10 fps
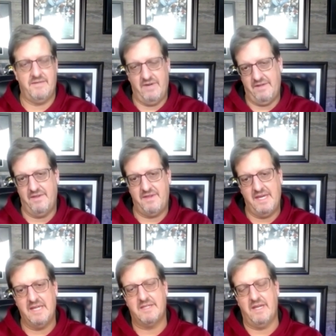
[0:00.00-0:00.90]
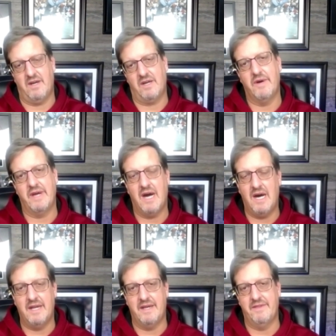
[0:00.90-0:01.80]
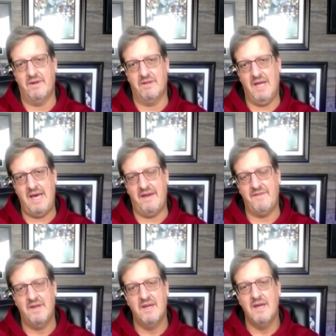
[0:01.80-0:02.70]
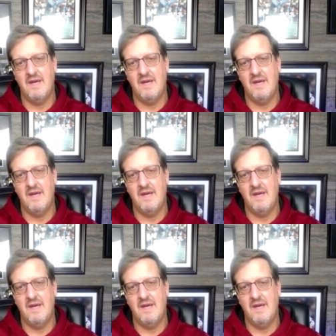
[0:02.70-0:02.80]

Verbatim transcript: about the things that are going on in their life